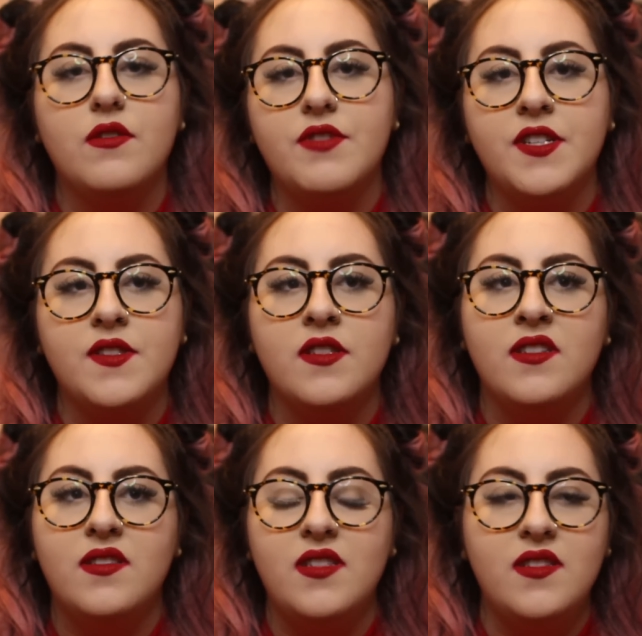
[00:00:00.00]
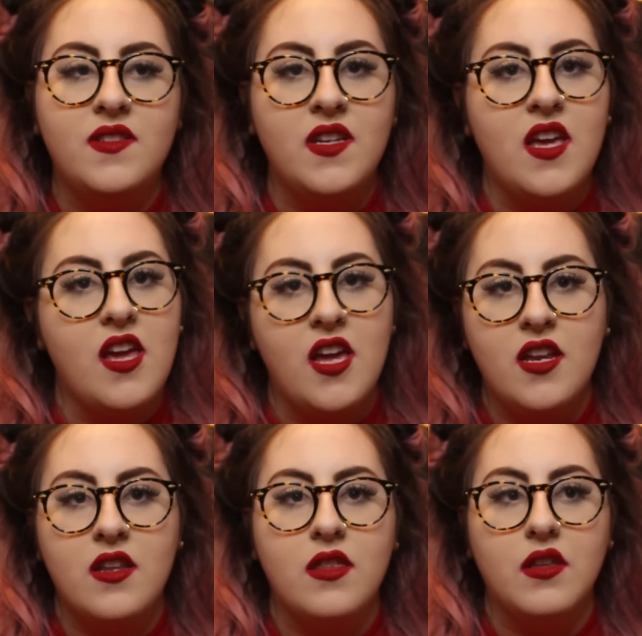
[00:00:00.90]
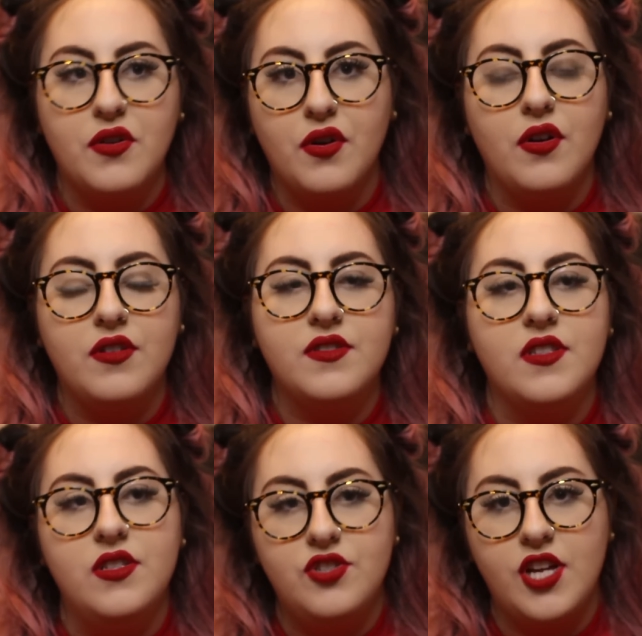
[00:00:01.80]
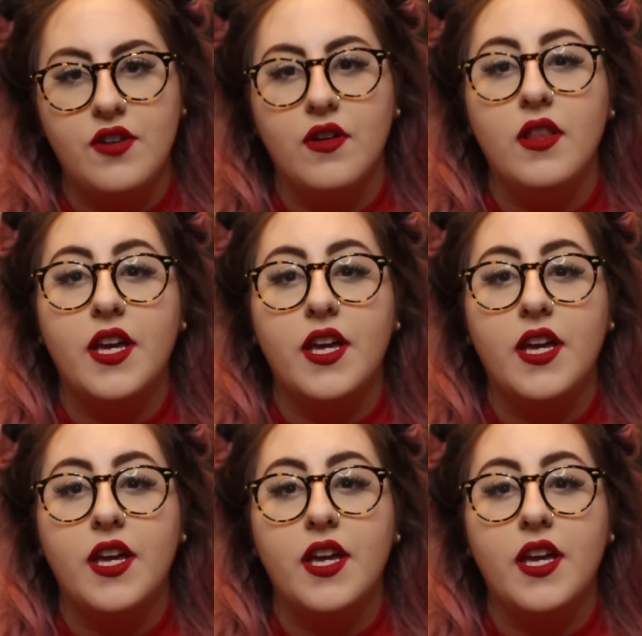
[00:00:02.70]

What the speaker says: the reason that Cece hated the girls in general.